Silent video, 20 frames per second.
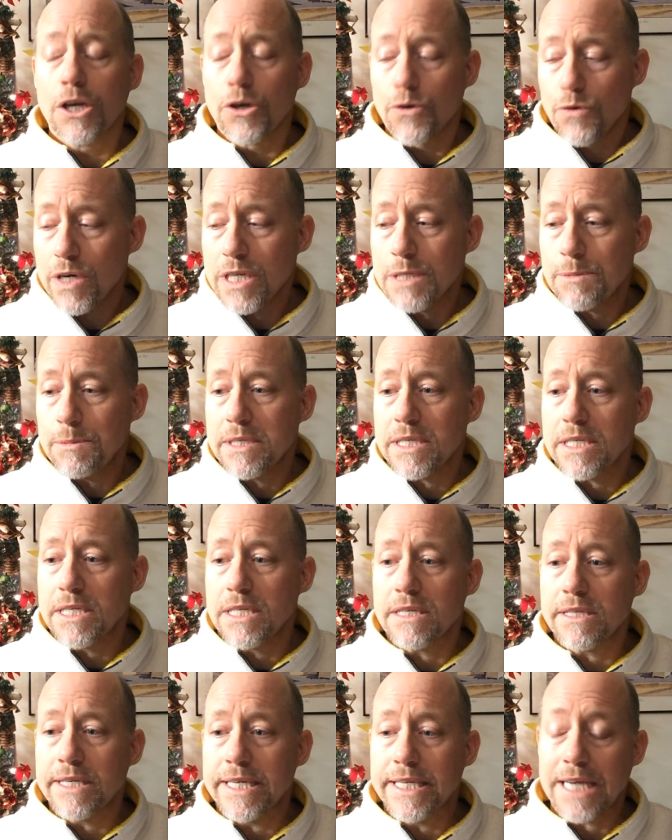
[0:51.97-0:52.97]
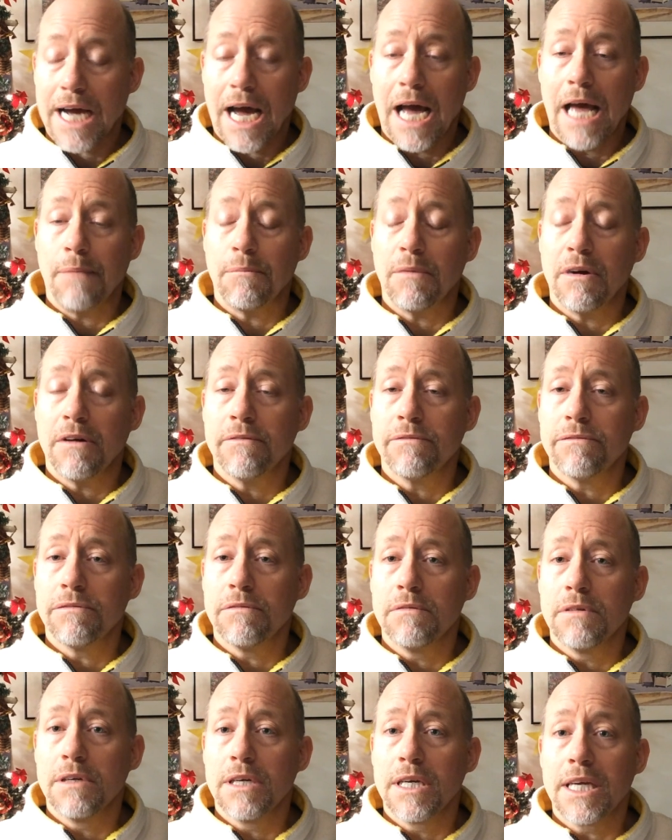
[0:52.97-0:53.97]
Christmas is the time of
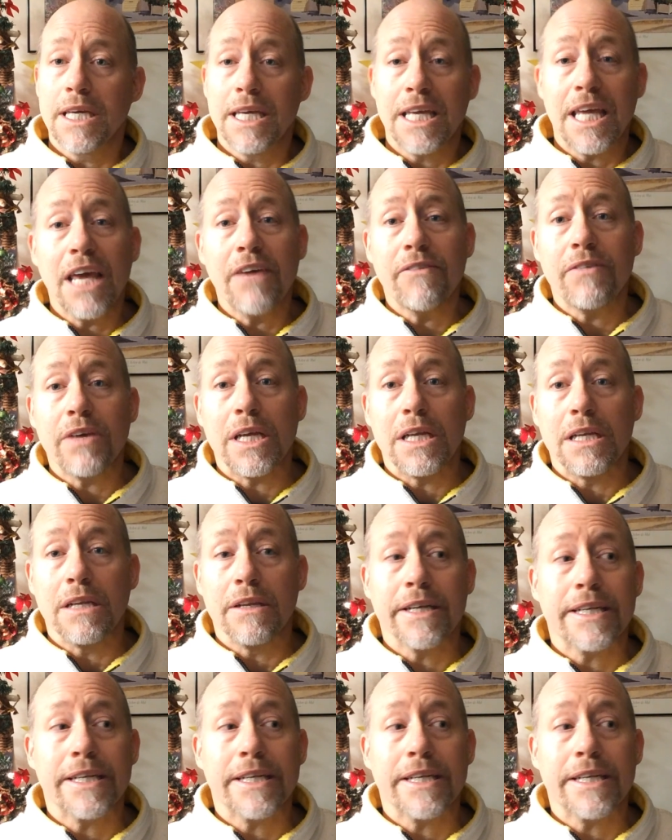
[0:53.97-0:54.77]
giving,